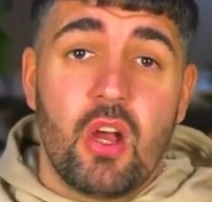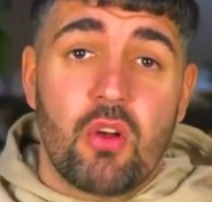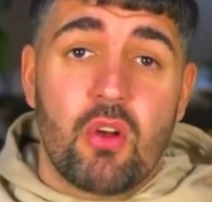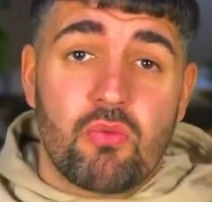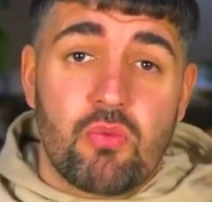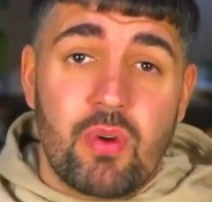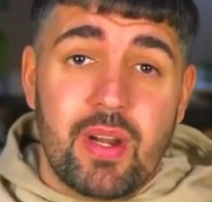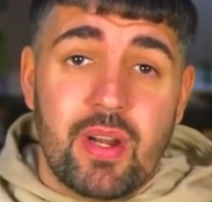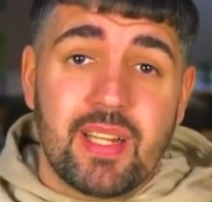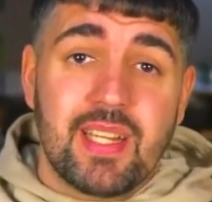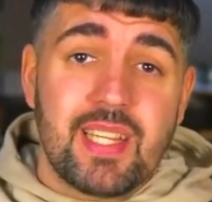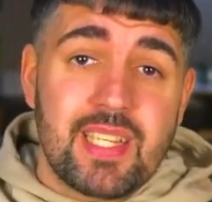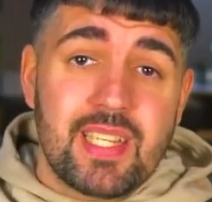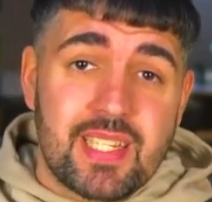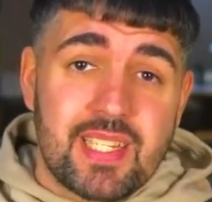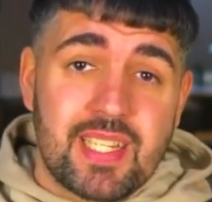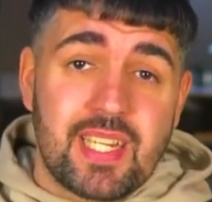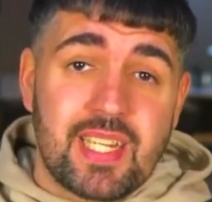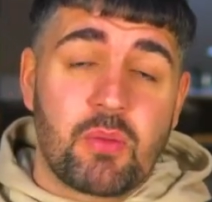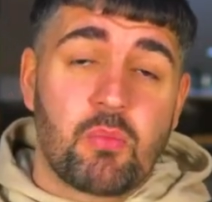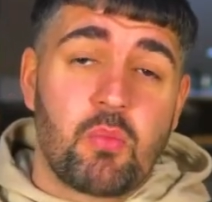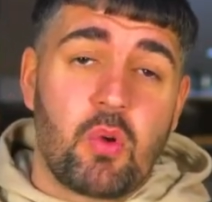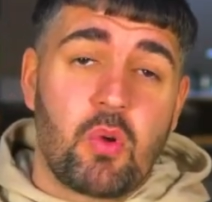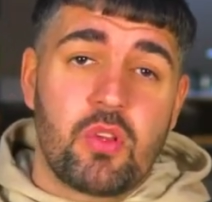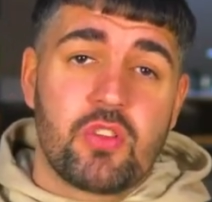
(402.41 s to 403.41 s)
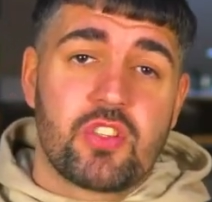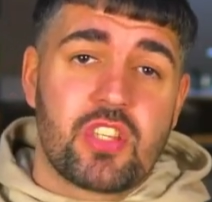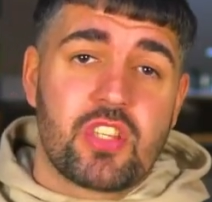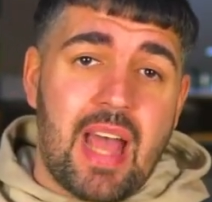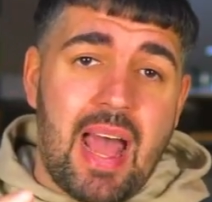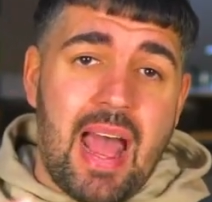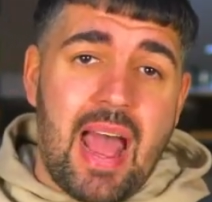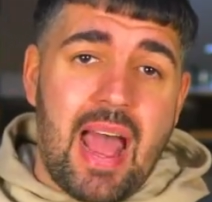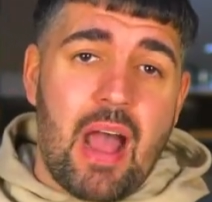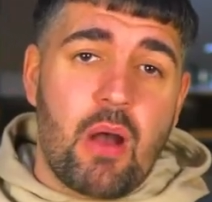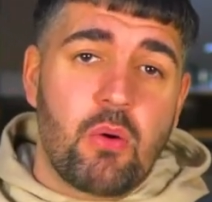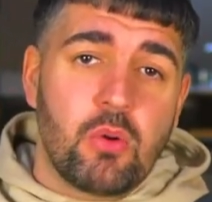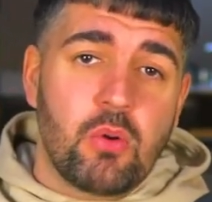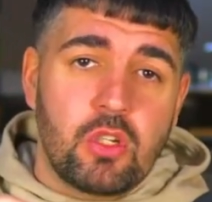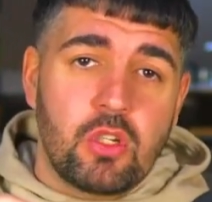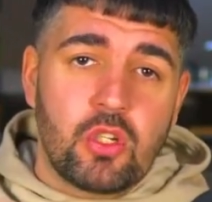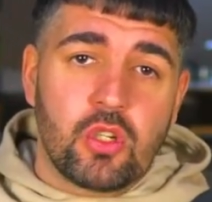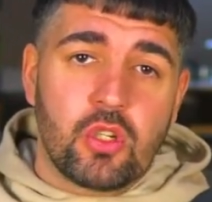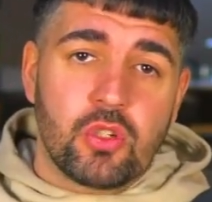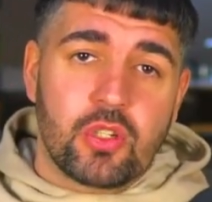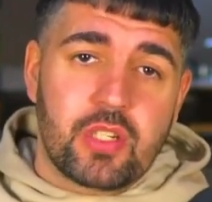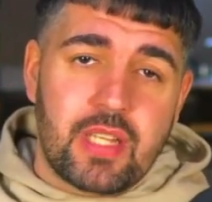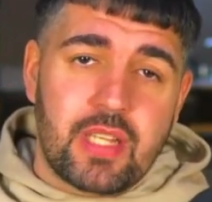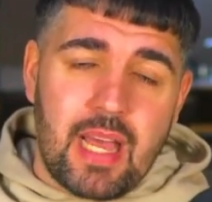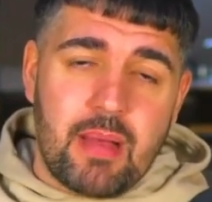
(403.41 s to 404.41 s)
Realistic ones are how
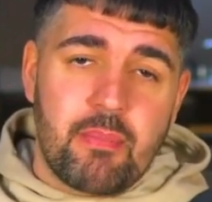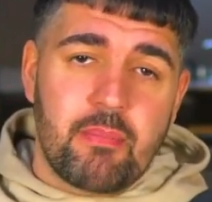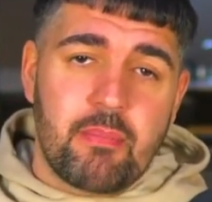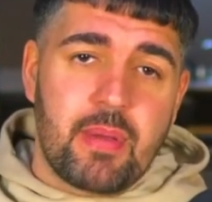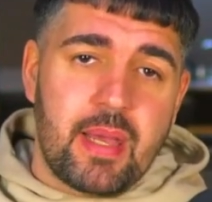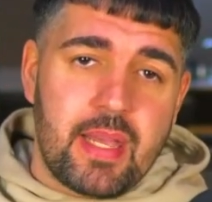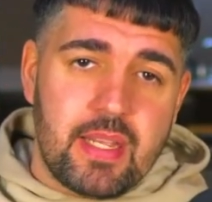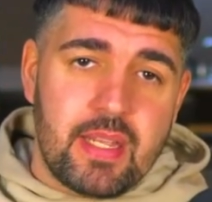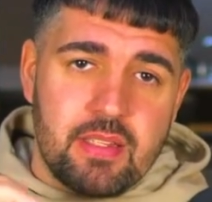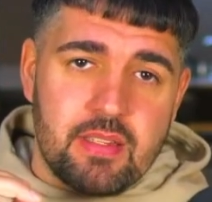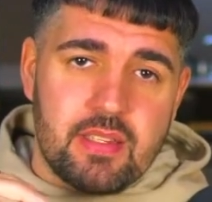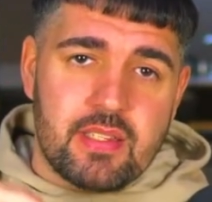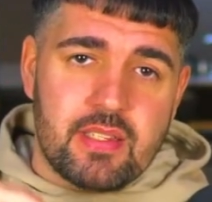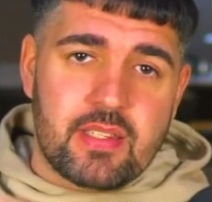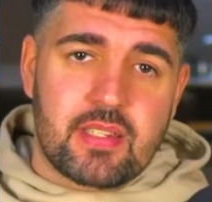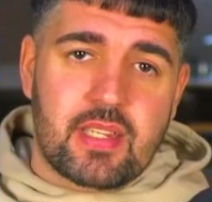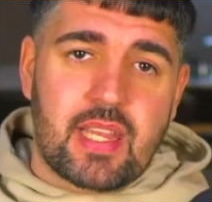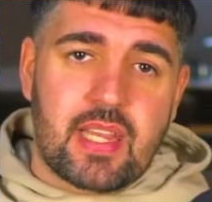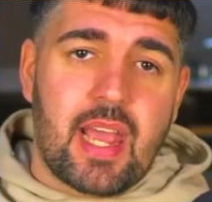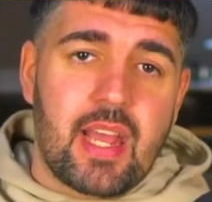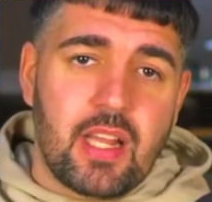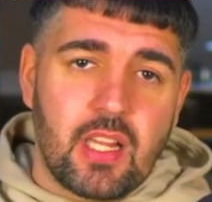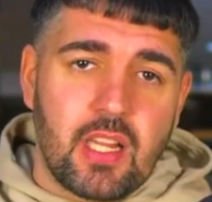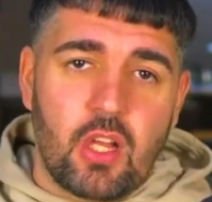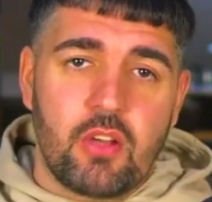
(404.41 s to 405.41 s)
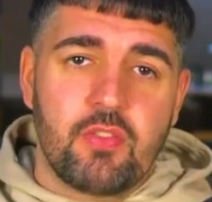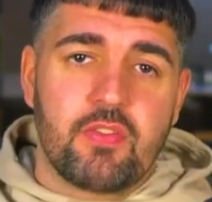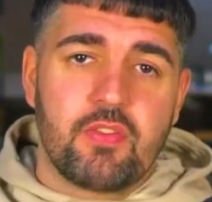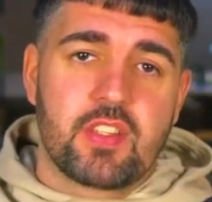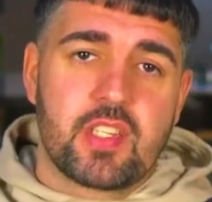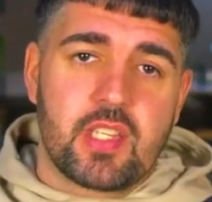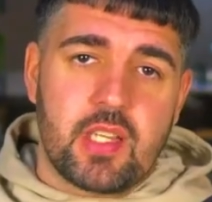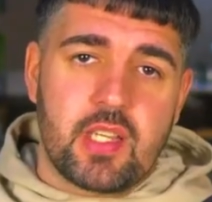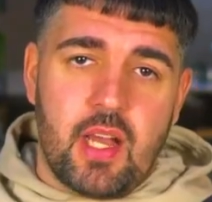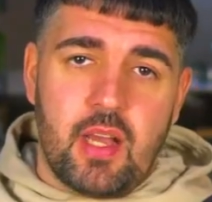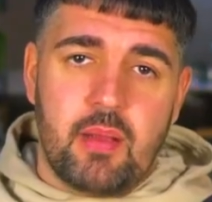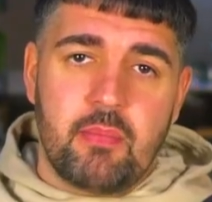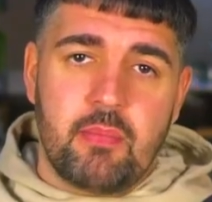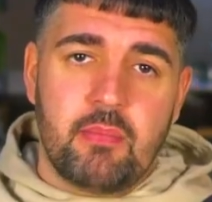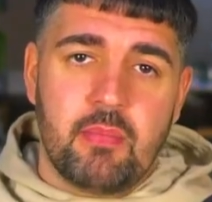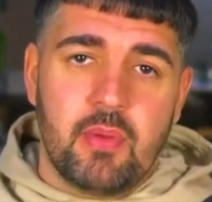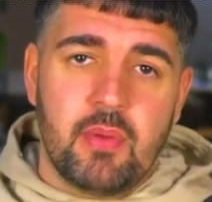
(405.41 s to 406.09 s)
good campaigns scale over time.